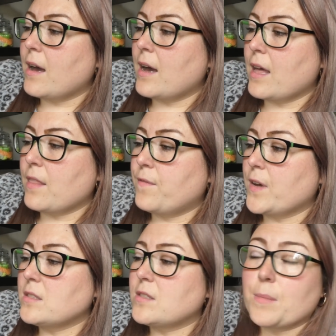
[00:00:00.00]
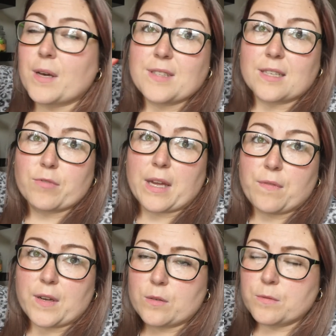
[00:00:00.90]
uh, the first time that I've done a
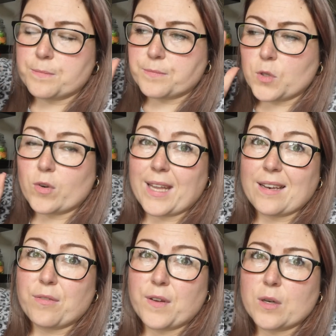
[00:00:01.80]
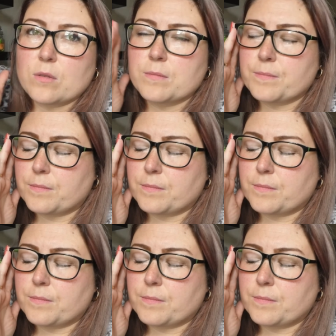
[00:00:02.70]
refill or an infill